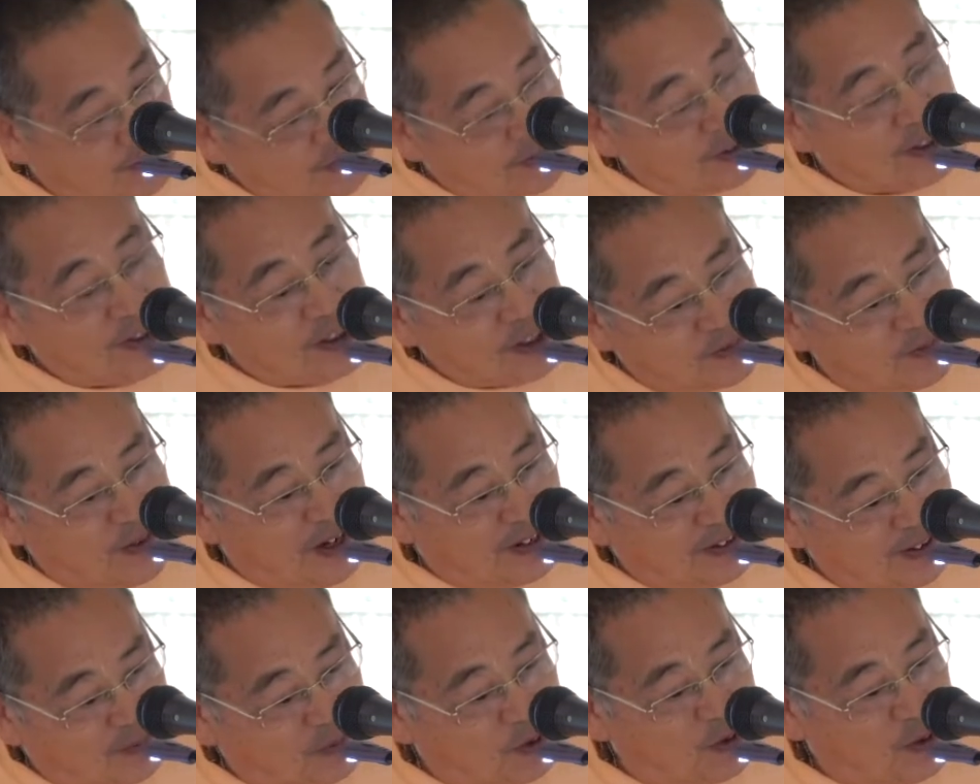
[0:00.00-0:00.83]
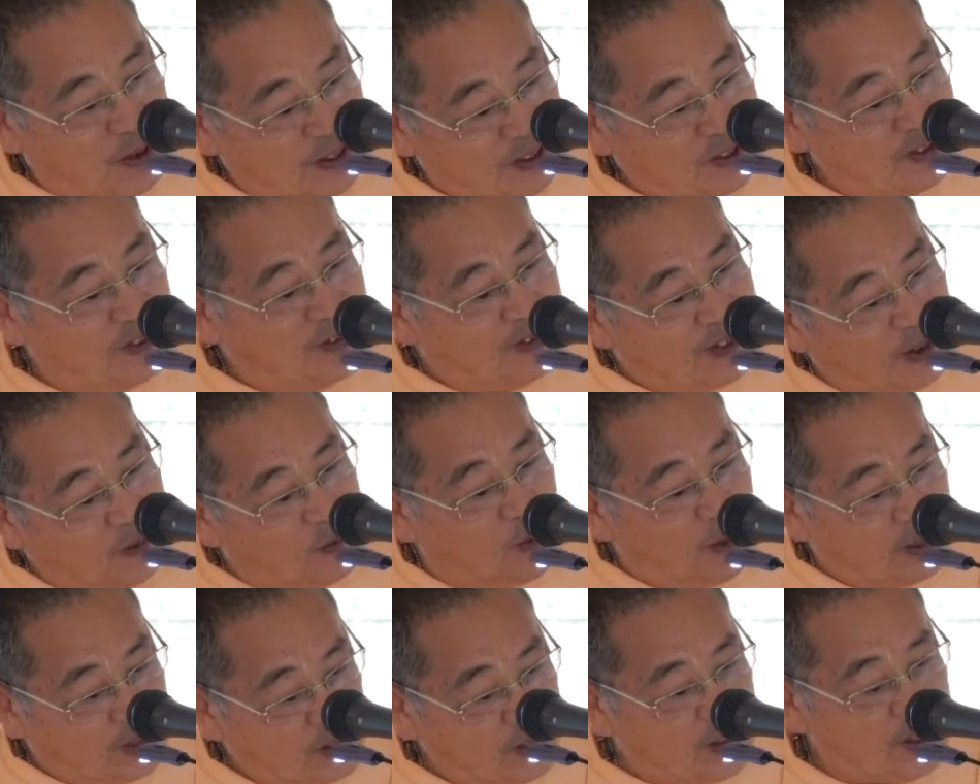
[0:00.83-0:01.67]
so this should make them question that
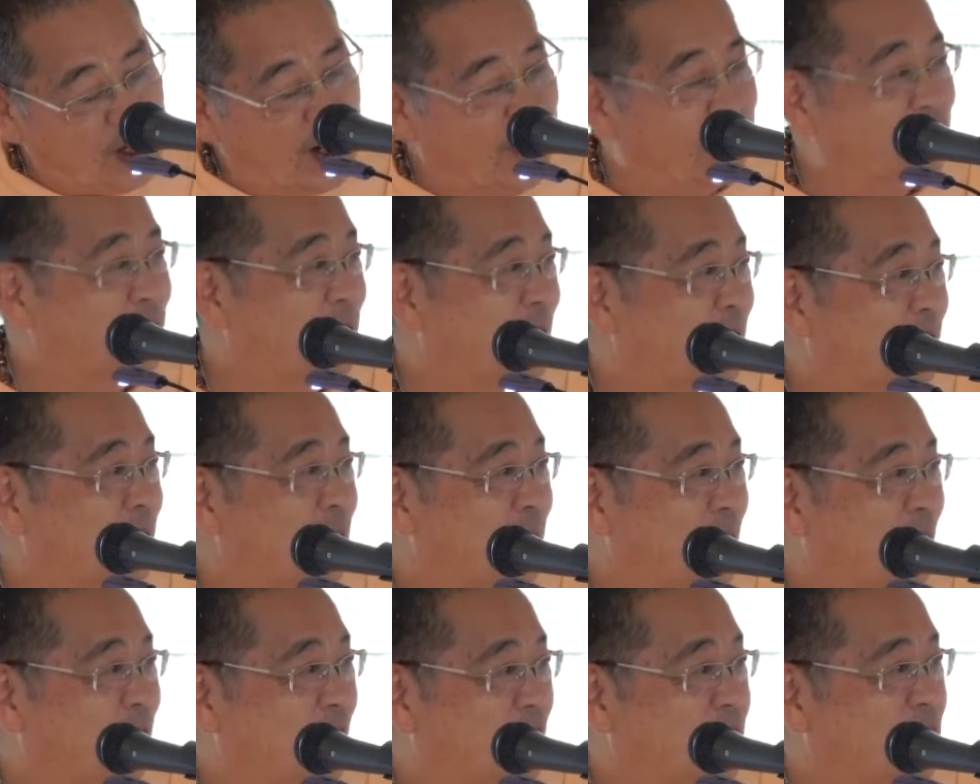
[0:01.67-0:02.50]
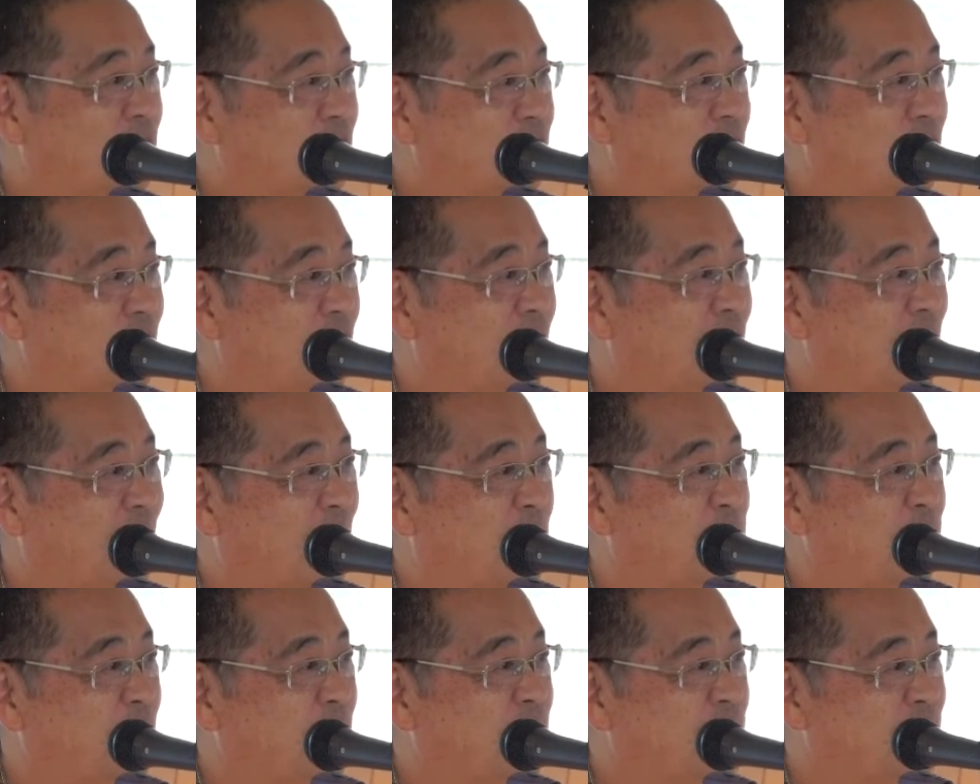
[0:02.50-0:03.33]
what should I do if I shouldn't get
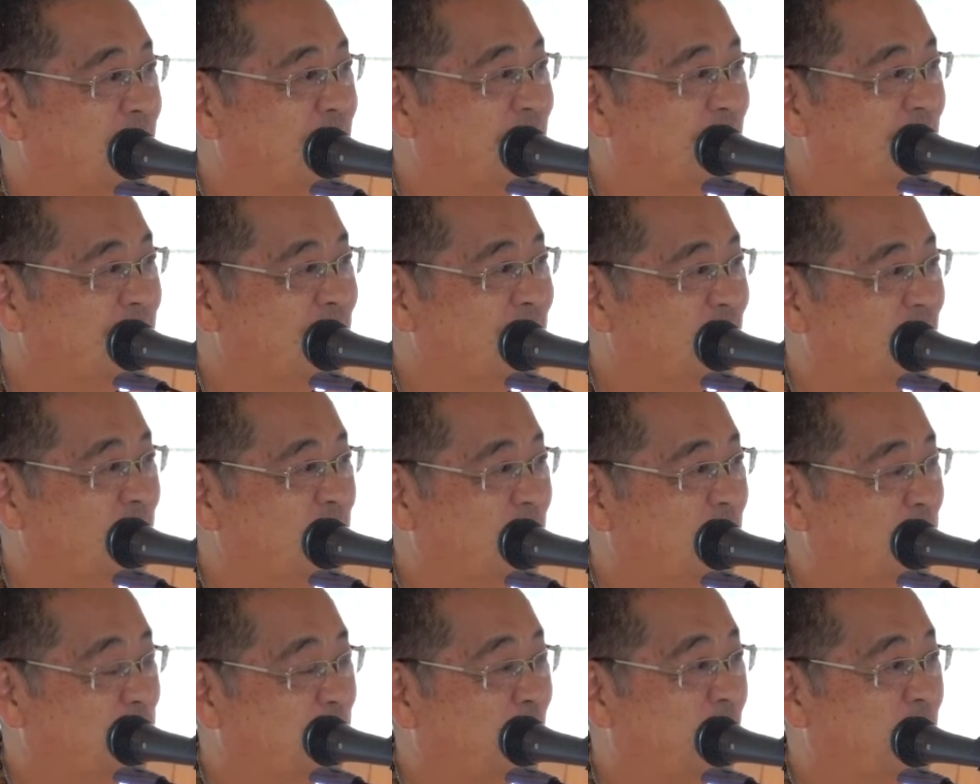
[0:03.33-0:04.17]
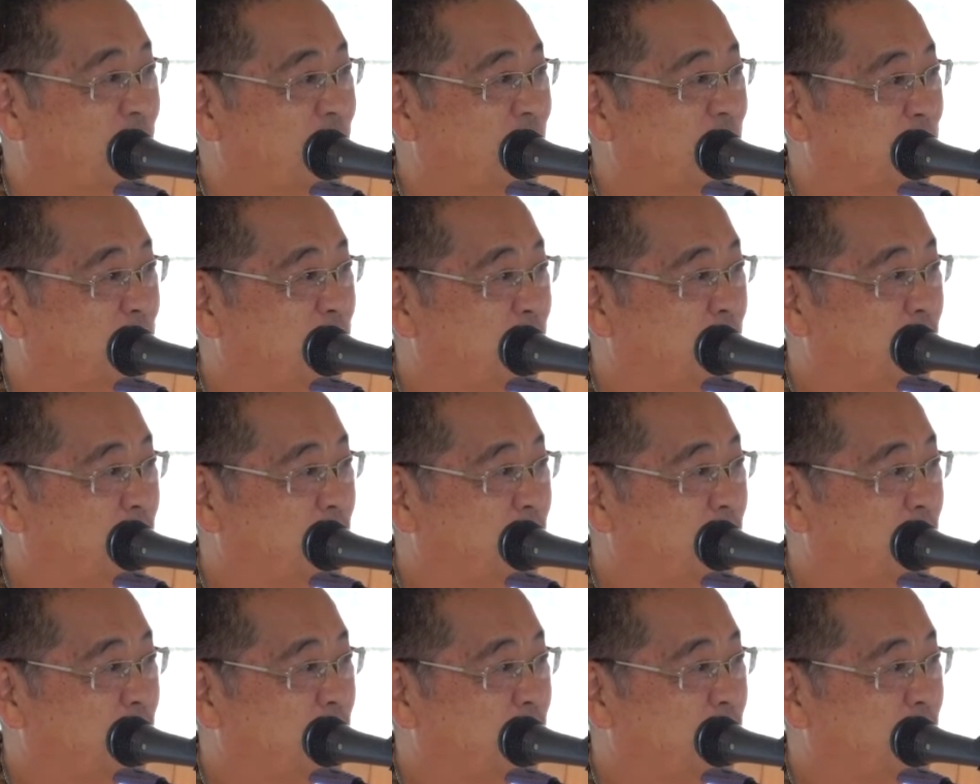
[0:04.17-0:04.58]
happiness out of this material body?